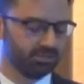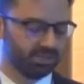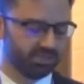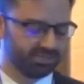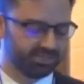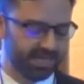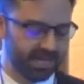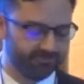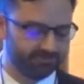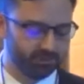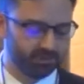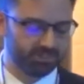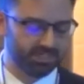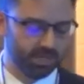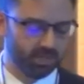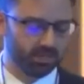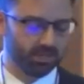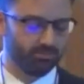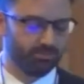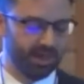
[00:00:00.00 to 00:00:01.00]
Just after
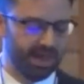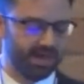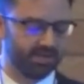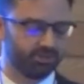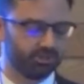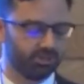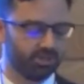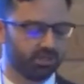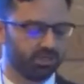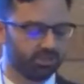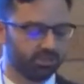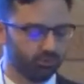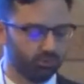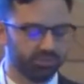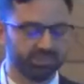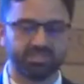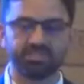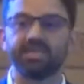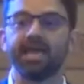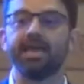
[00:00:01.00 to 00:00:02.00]
telling Patrick
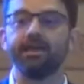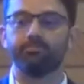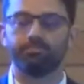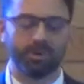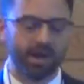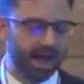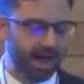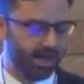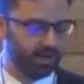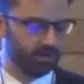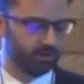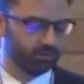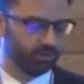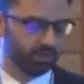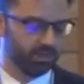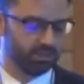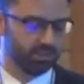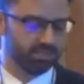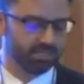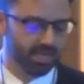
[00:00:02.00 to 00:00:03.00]
to escape
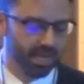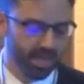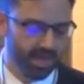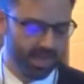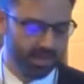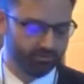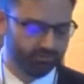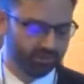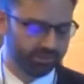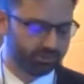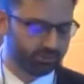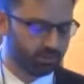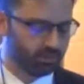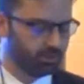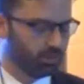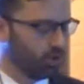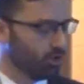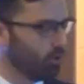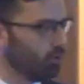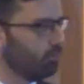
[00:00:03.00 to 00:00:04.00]
Ireland and return